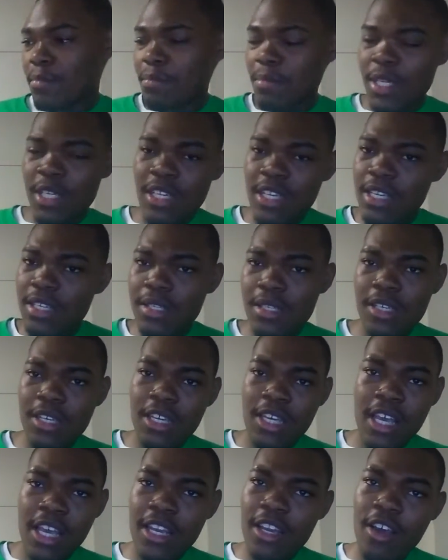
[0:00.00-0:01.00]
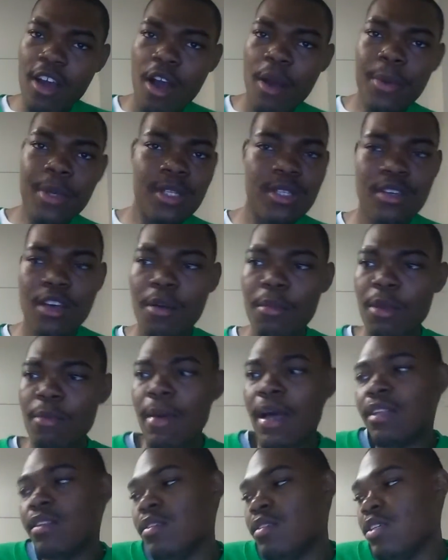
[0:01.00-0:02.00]
"Medici and Yandy already told me
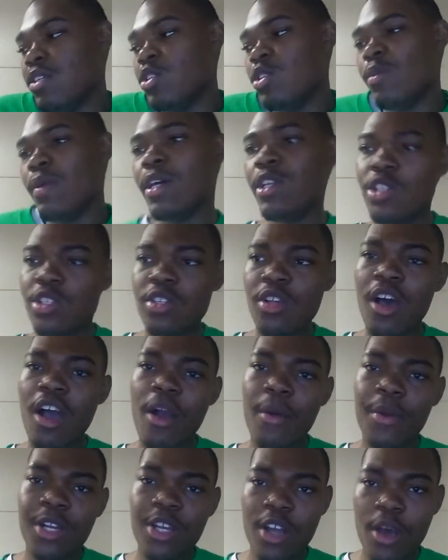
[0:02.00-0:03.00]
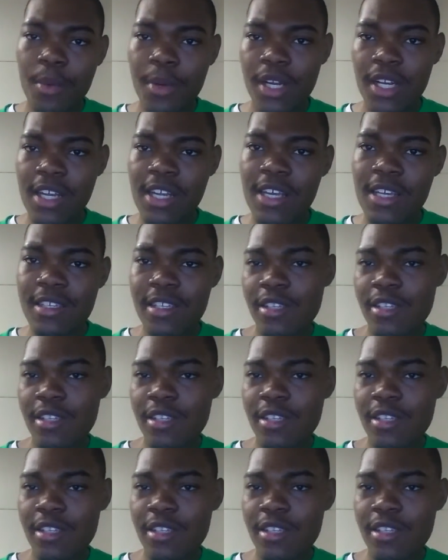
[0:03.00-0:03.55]
about the situation, so I already know what it is.